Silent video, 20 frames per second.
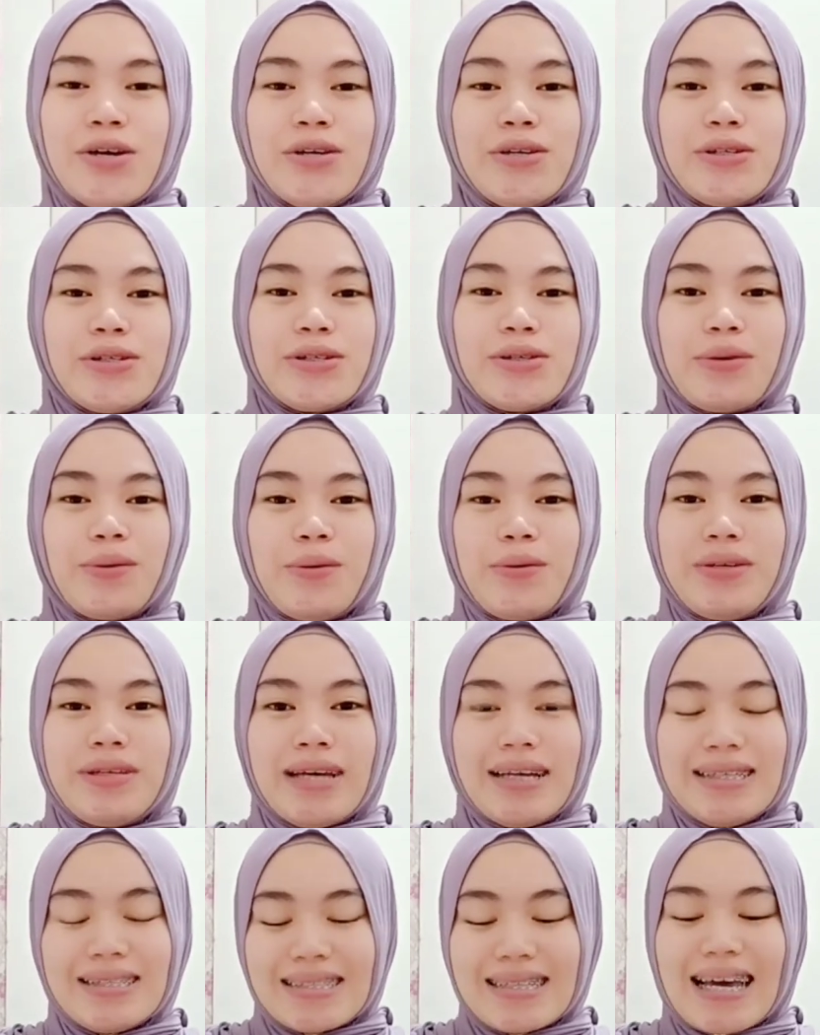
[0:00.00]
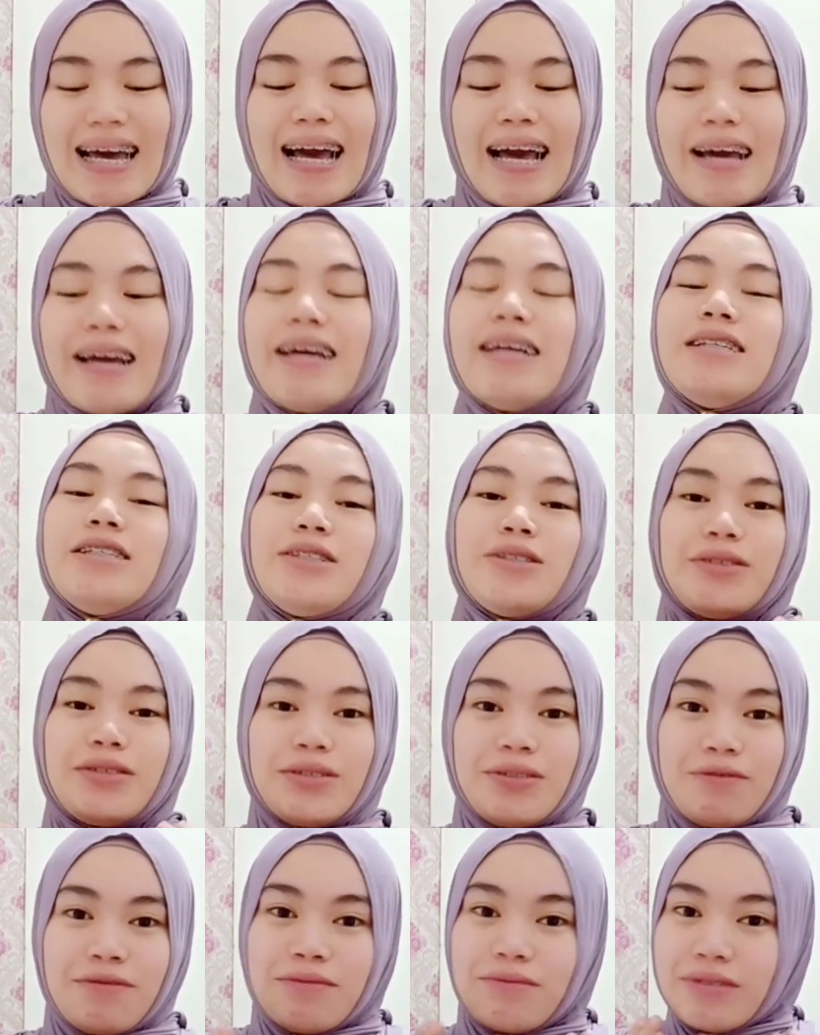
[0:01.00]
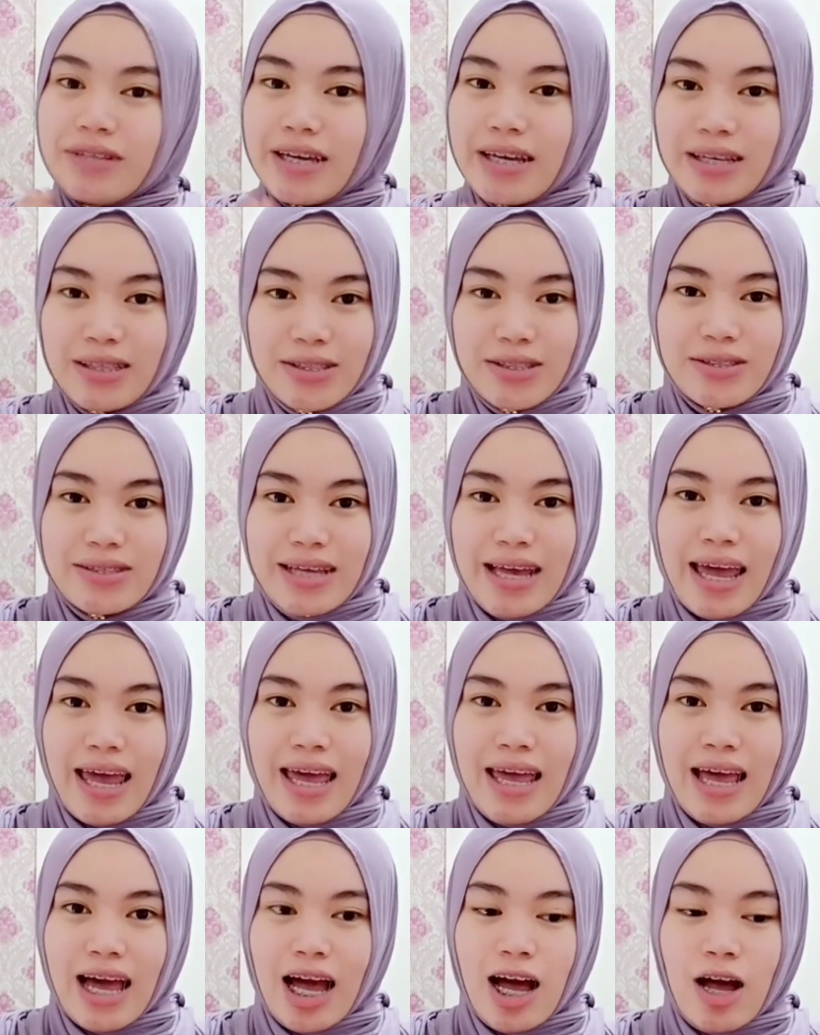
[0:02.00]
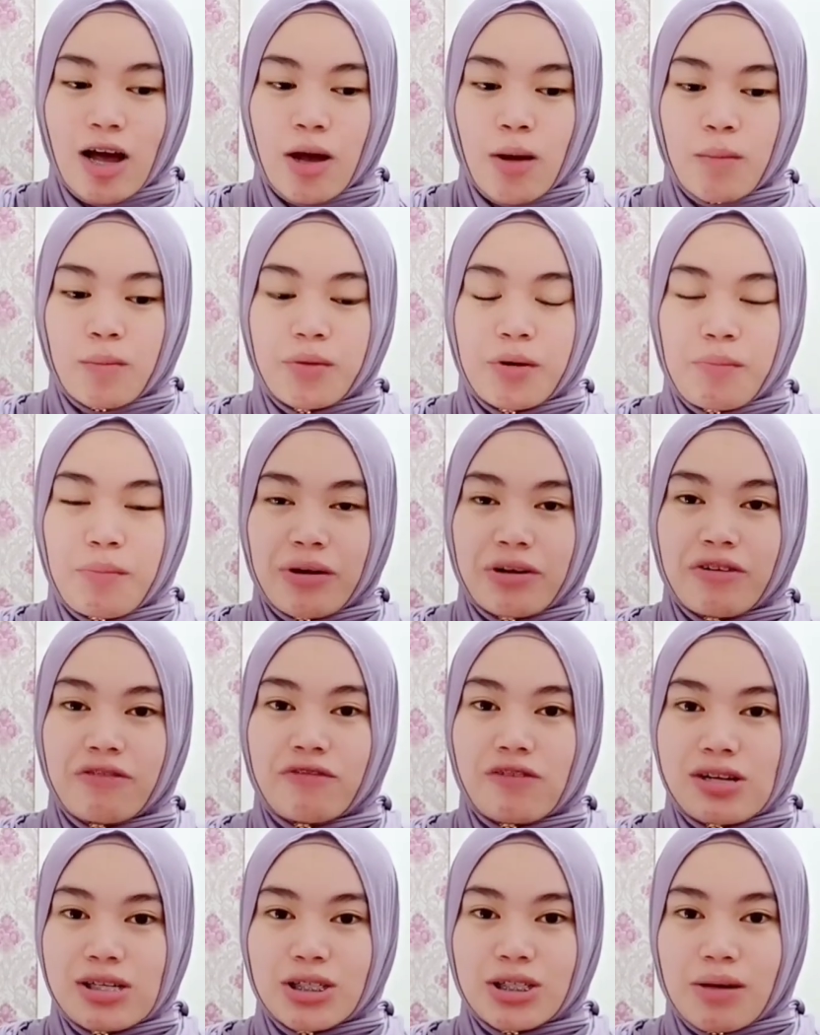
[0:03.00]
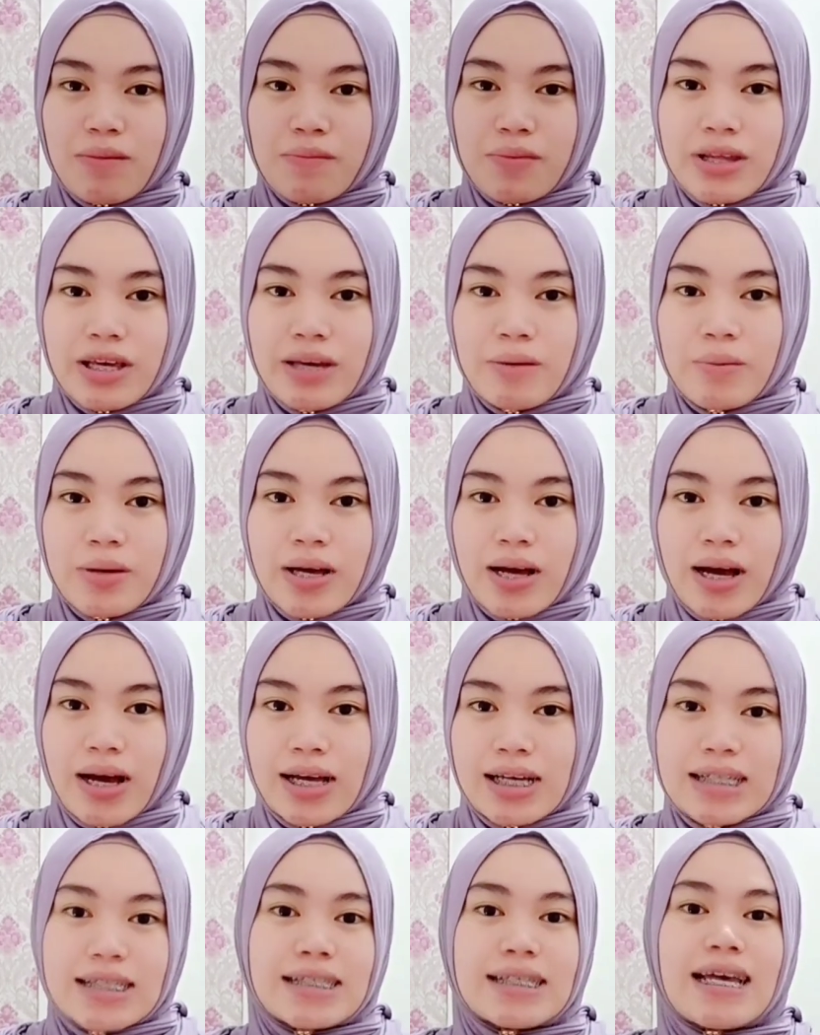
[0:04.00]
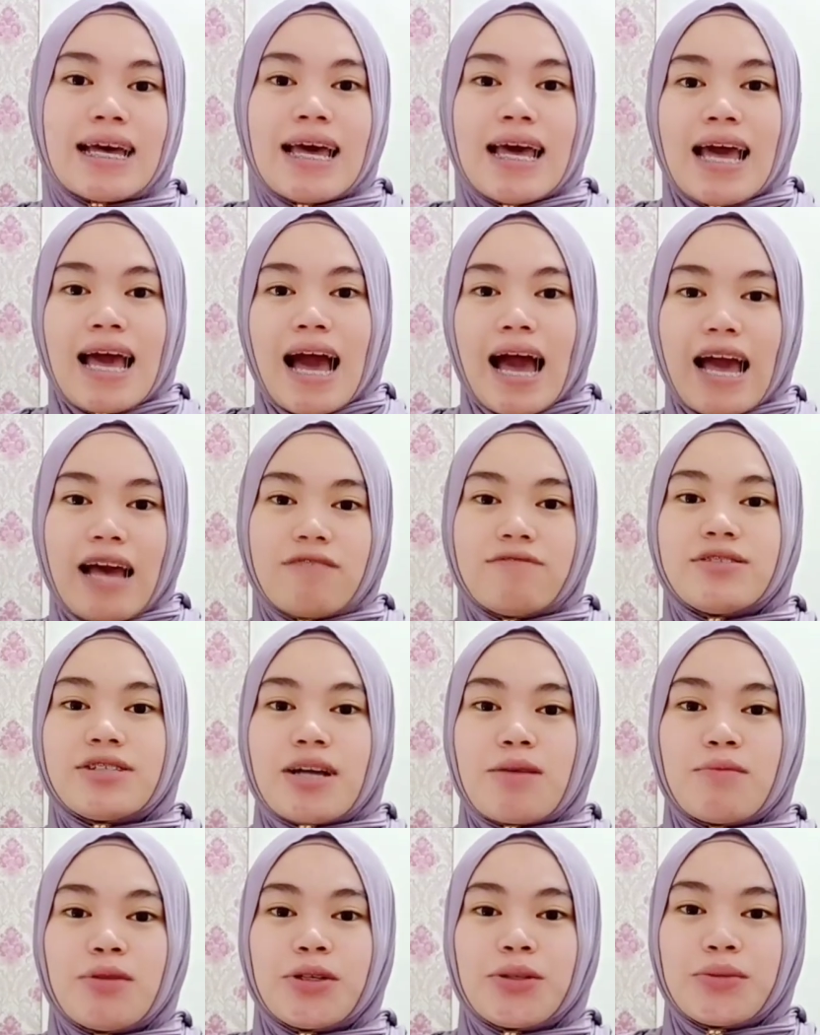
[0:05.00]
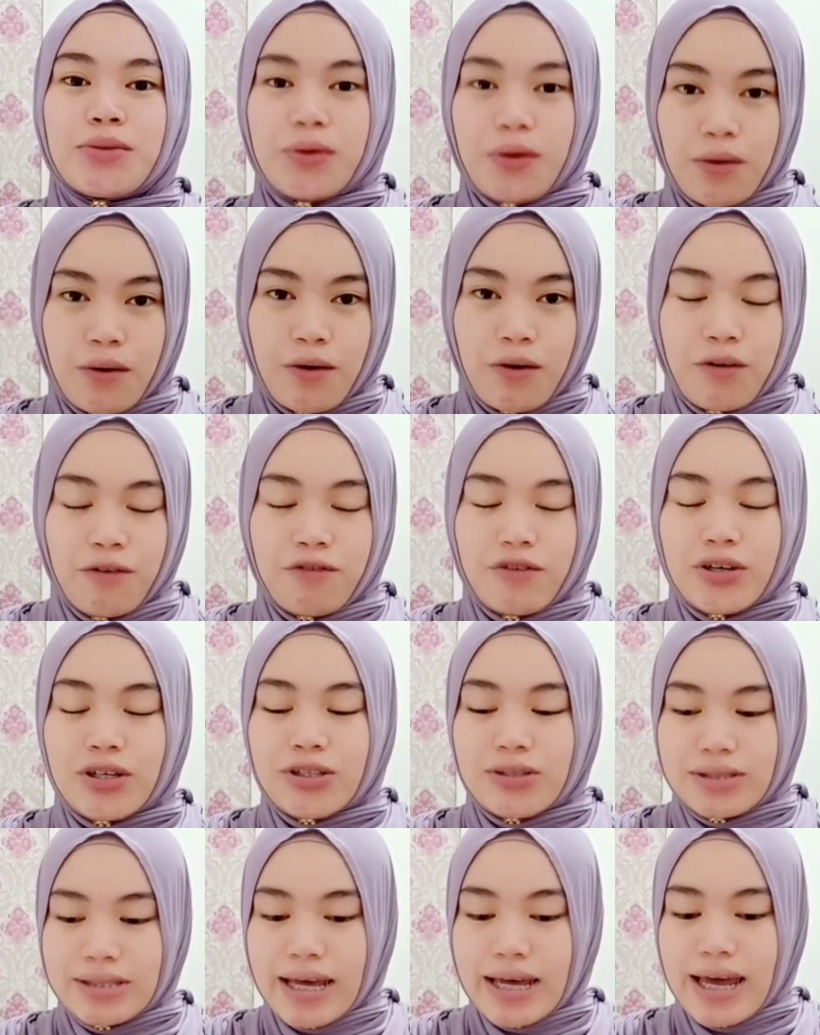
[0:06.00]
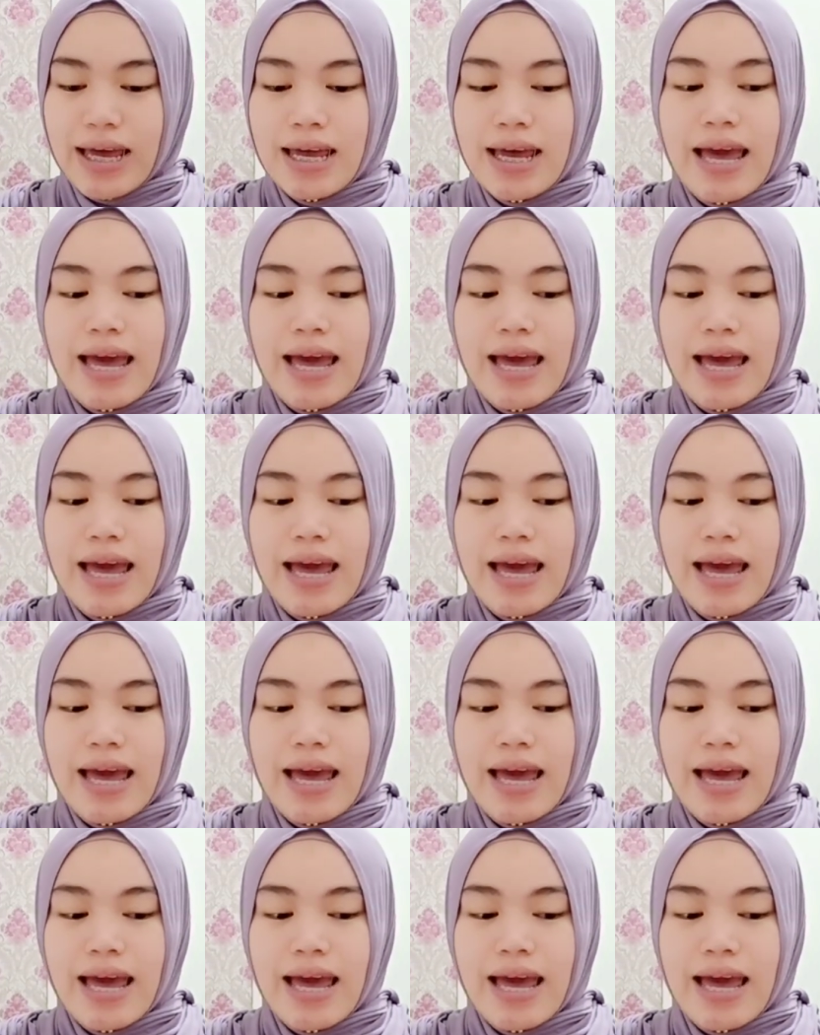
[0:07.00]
So yes guys, in today I'm preparing for something because I have somewhere to go for today.